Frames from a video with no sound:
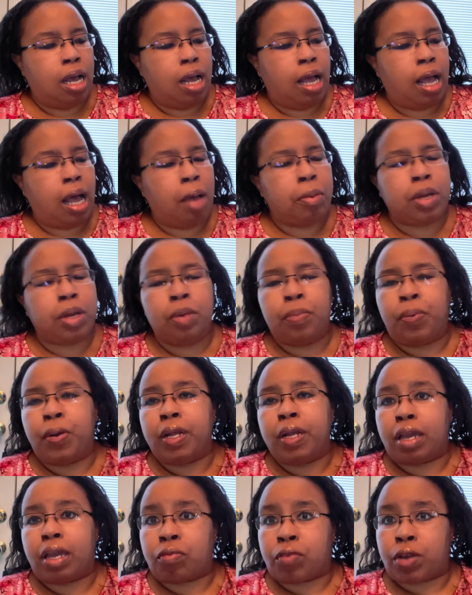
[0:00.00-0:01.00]
I'm gonna
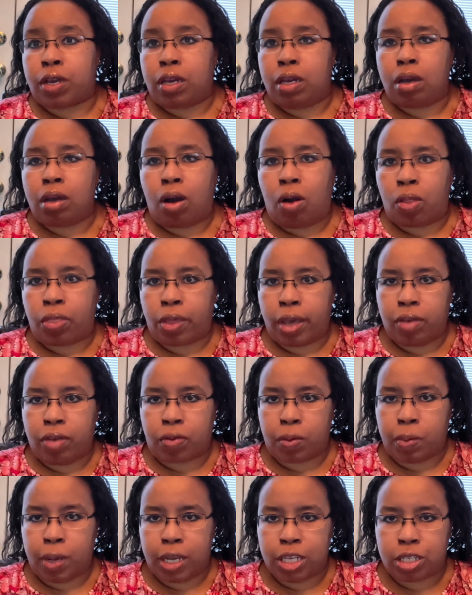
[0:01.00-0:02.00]
put all the
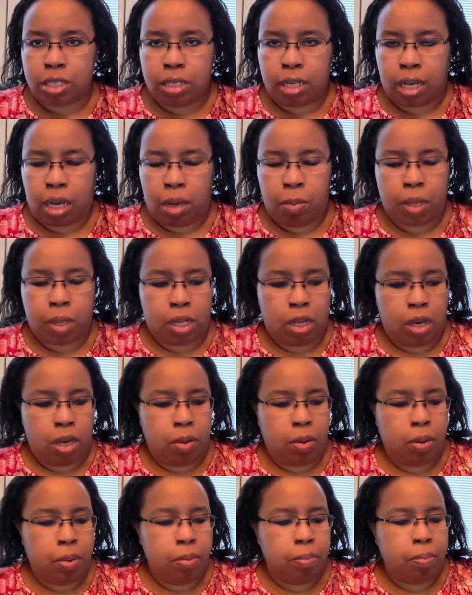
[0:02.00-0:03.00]
information down
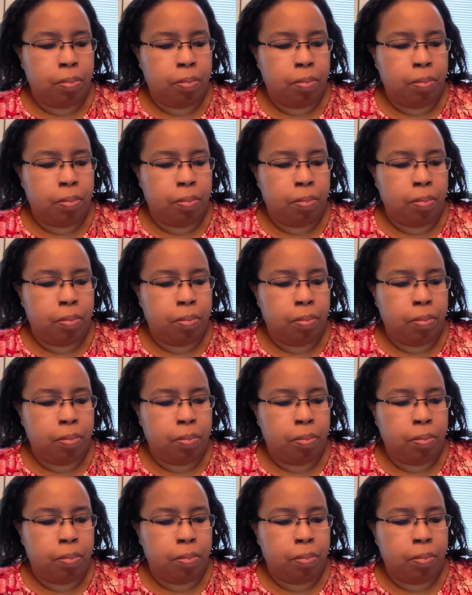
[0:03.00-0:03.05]
below.